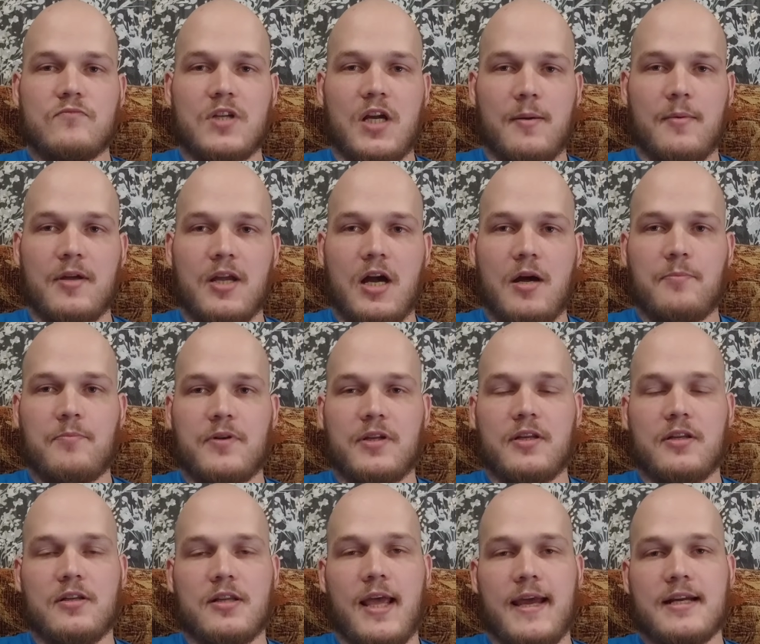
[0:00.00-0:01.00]
coming up
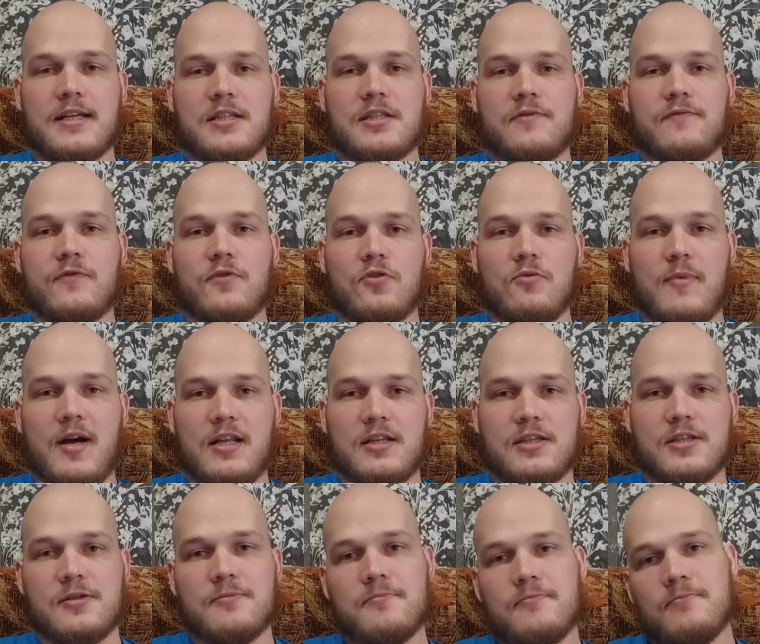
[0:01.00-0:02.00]
in next few
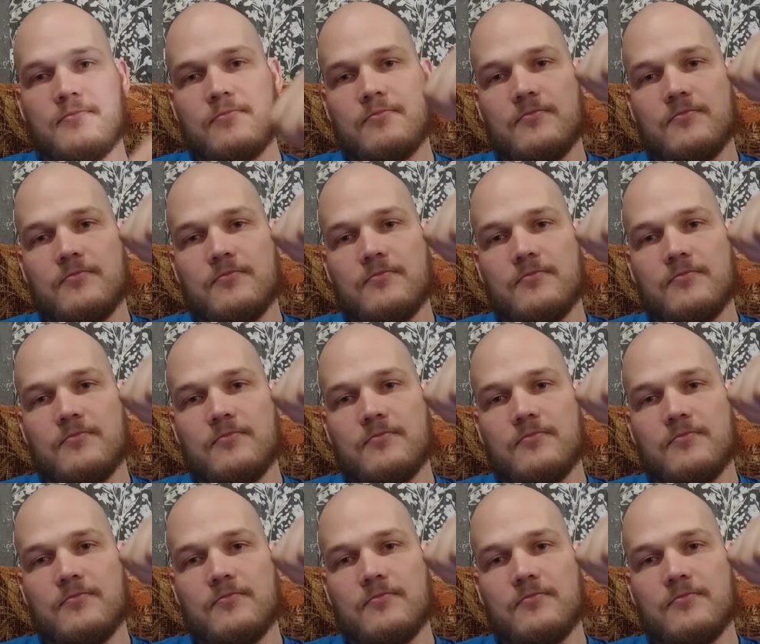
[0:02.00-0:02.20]
months.